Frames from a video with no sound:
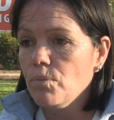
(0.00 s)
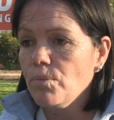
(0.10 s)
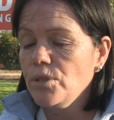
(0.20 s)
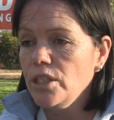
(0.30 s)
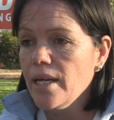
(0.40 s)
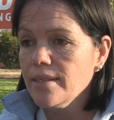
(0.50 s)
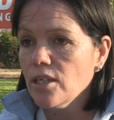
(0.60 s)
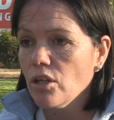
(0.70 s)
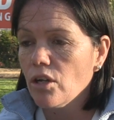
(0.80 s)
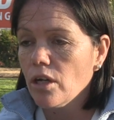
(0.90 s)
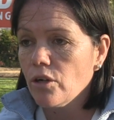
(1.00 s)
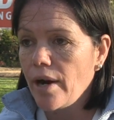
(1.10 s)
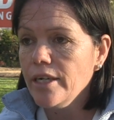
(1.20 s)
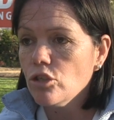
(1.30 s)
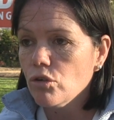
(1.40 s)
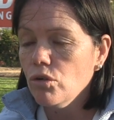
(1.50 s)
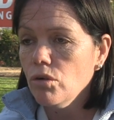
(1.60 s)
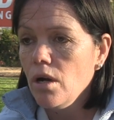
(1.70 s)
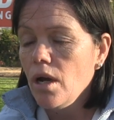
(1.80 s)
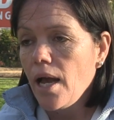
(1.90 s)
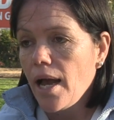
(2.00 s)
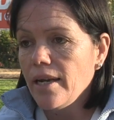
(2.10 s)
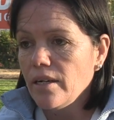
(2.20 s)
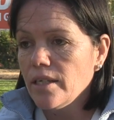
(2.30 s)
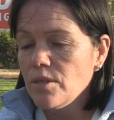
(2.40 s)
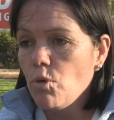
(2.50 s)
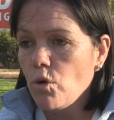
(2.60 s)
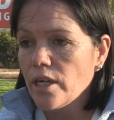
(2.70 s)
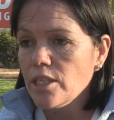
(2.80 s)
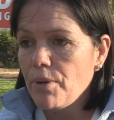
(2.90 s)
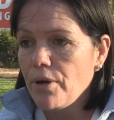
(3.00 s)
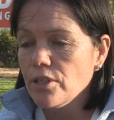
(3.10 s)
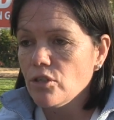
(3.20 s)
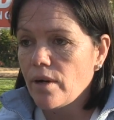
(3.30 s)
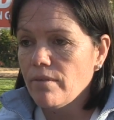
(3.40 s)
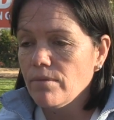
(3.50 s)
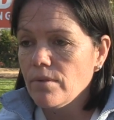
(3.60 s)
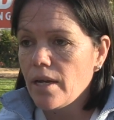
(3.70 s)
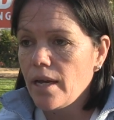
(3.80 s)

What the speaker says: She hasn't got a great draw, and it's more an experience run